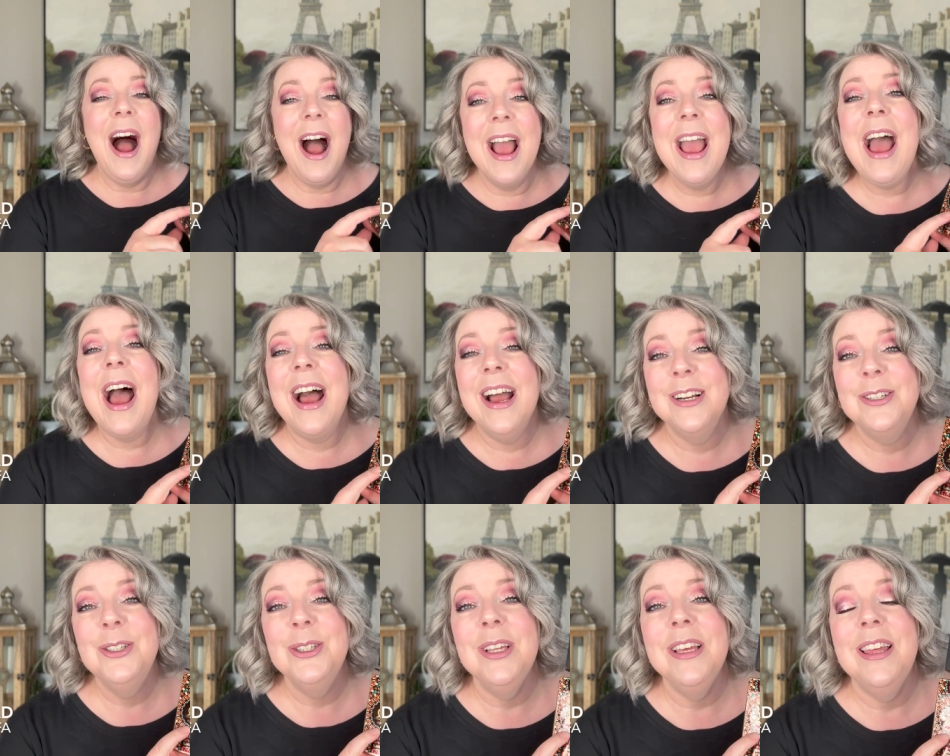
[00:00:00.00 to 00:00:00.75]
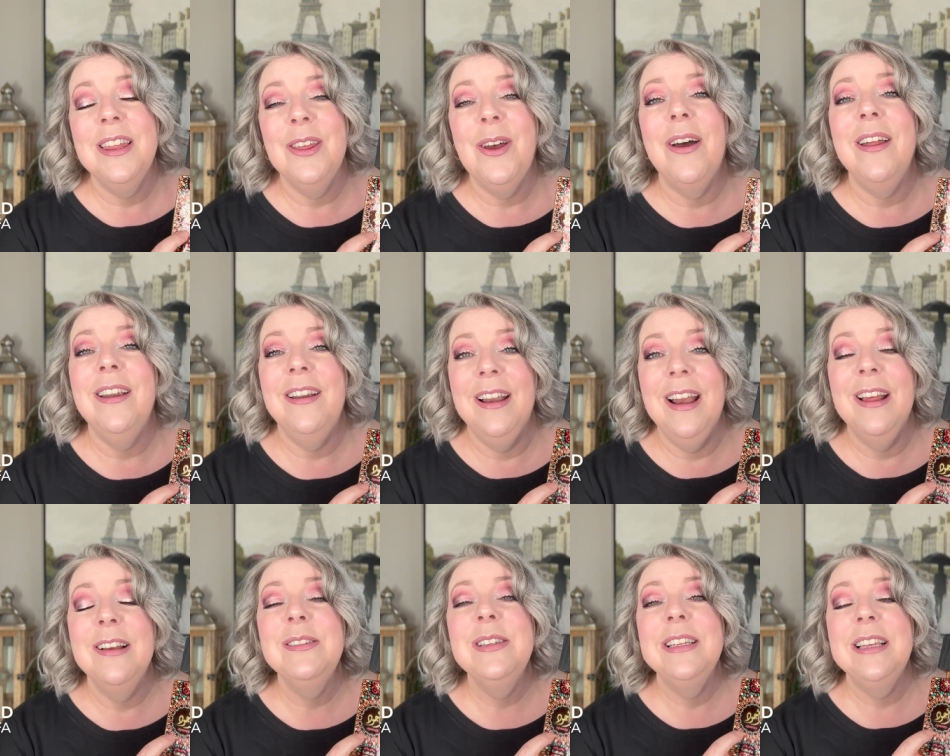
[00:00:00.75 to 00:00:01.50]
I actually thought
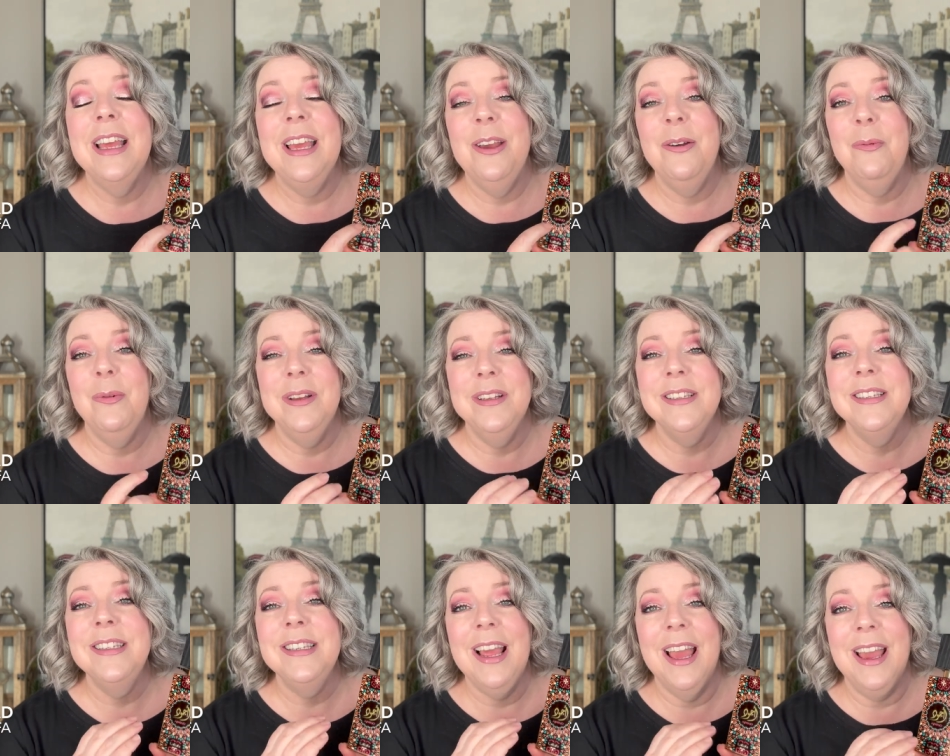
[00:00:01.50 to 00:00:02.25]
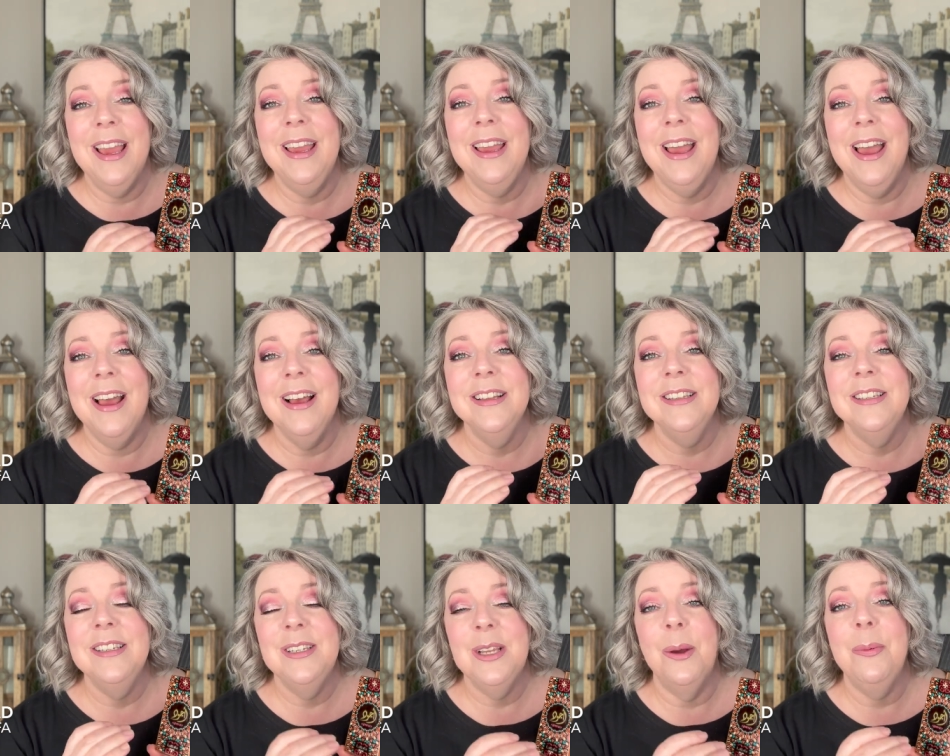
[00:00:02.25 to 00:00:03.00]
it it was A
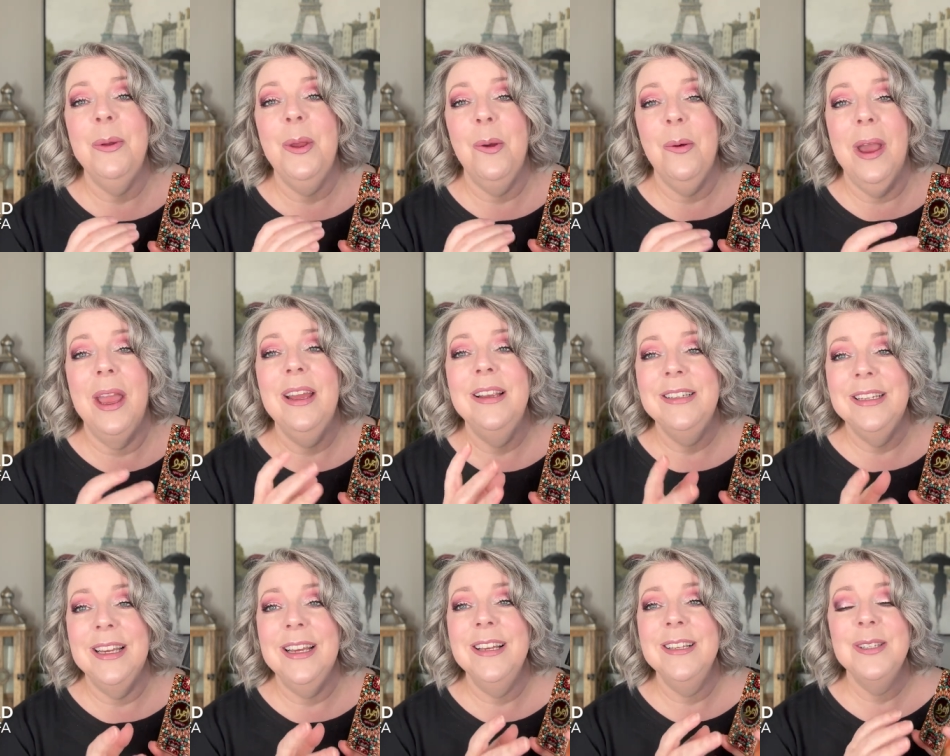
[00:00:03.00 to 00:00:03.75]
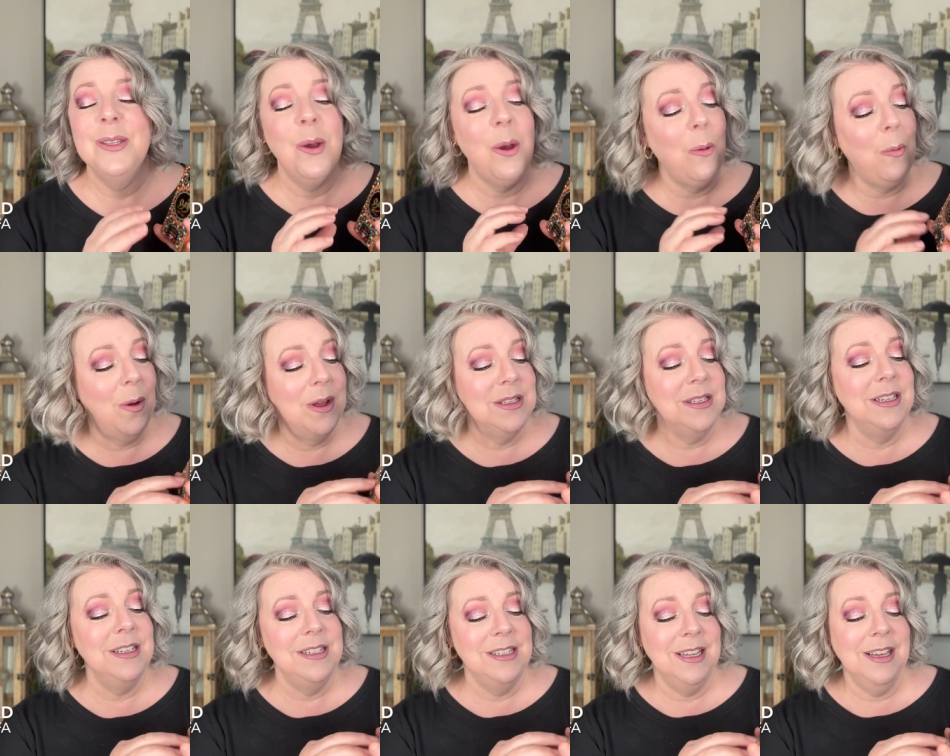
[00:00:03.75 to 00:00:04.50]
S W A D. So it
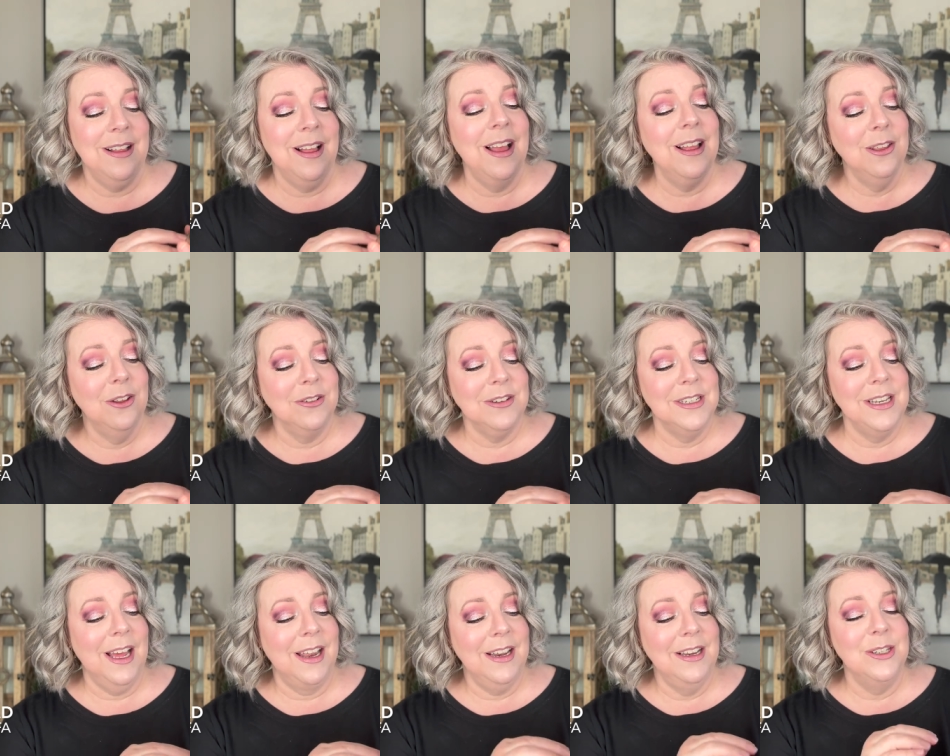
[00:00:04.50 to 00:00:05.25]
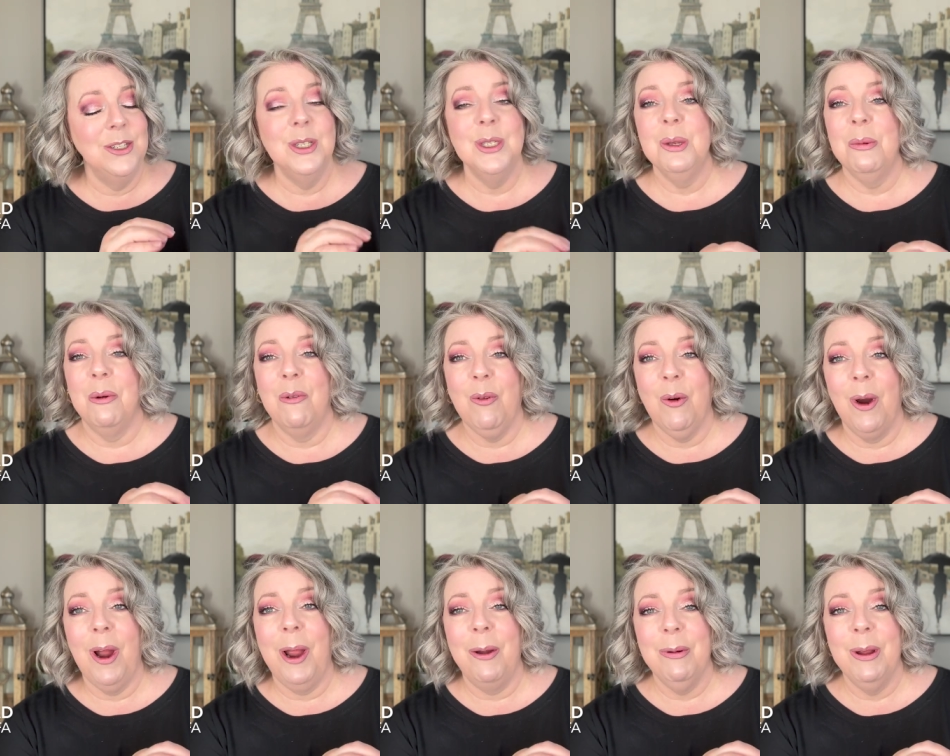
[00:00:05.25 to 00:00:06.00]
wasn't until I looked at it just
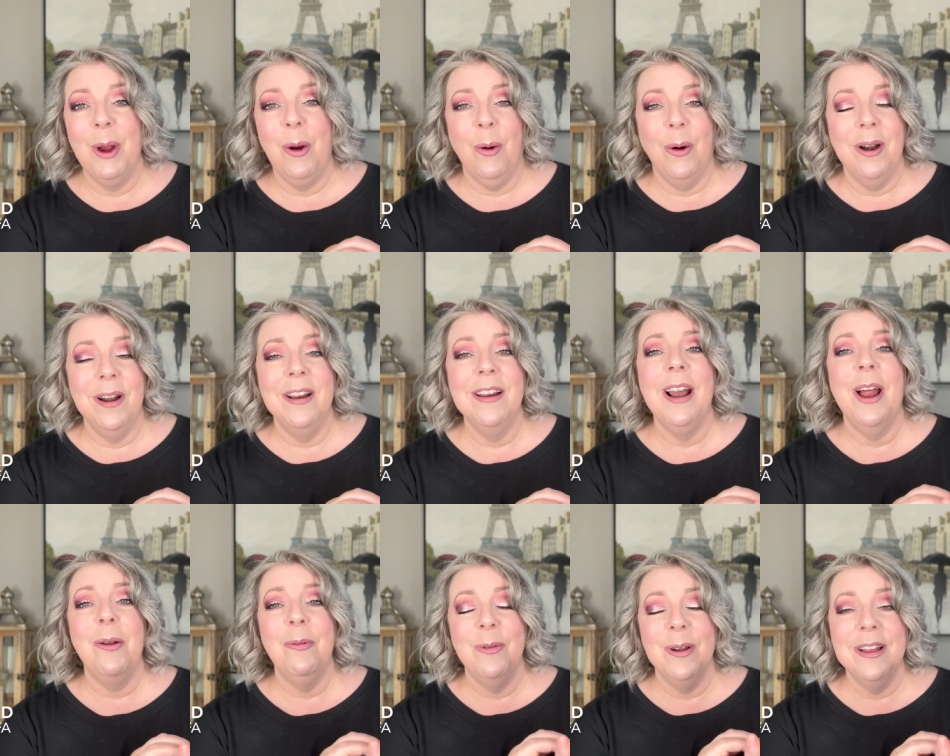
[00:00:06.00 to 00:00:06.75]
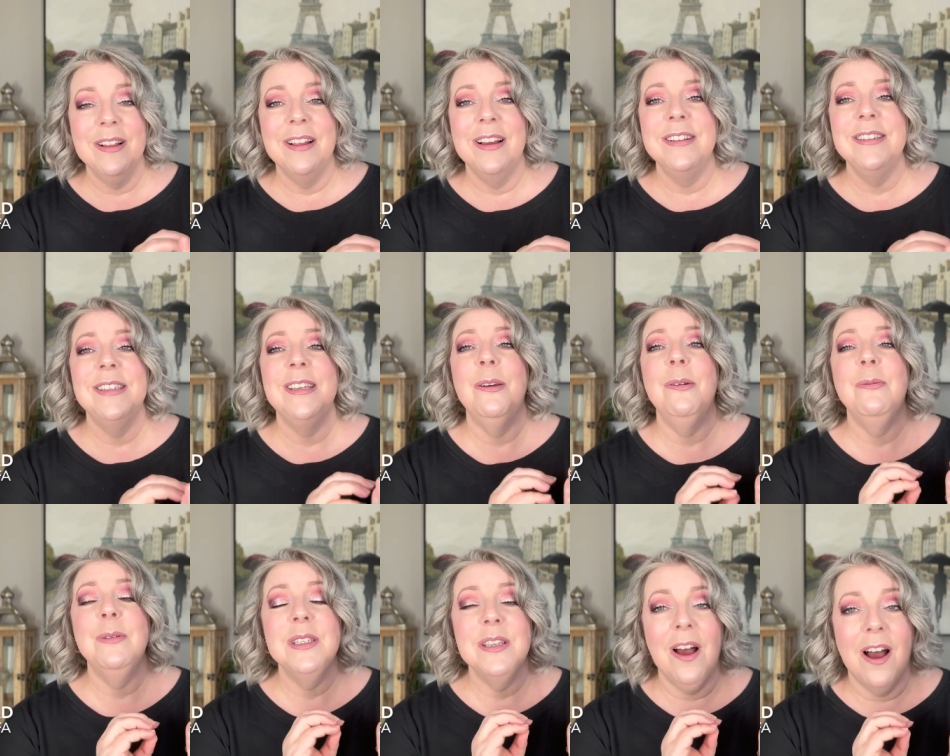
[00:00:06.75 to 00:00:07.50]
before I recorded I realized it
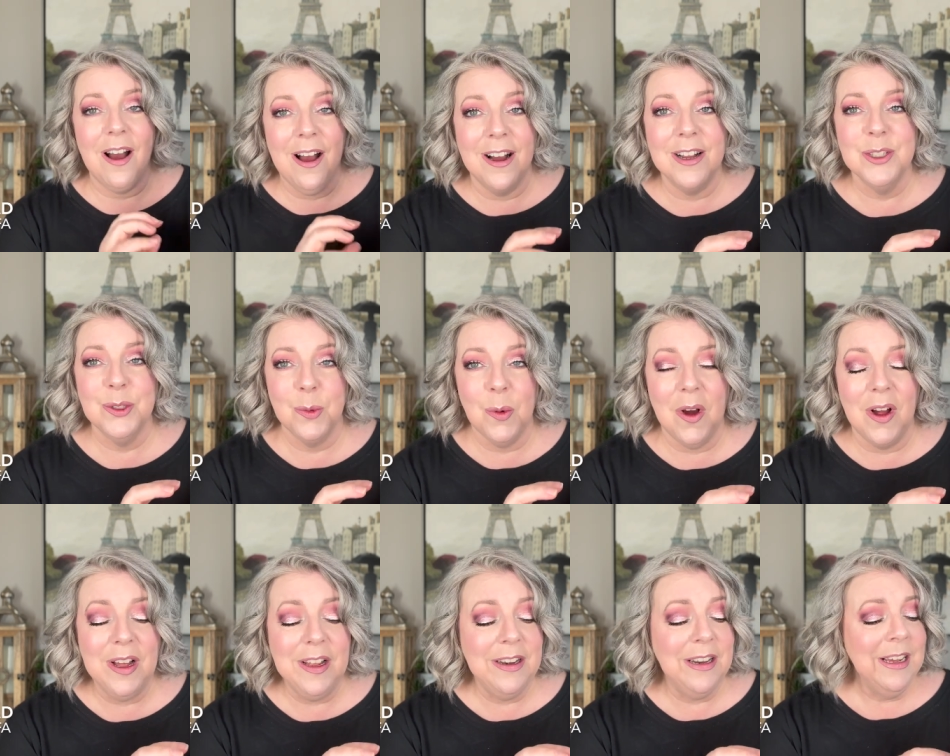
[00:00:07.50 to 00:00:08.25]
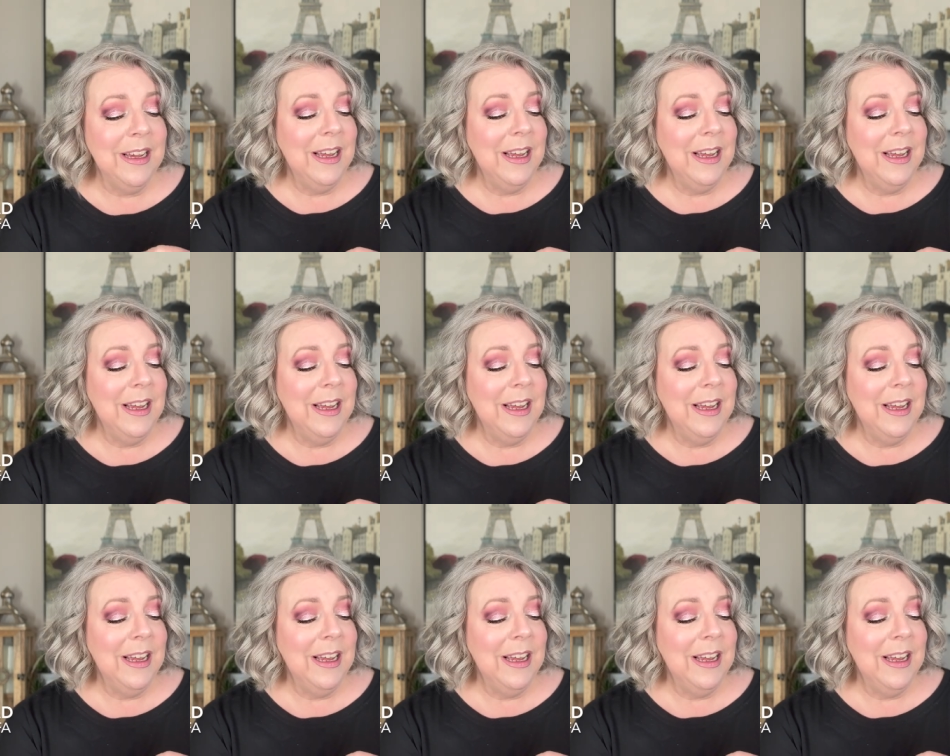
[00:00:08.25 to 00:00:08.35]
was Ajwad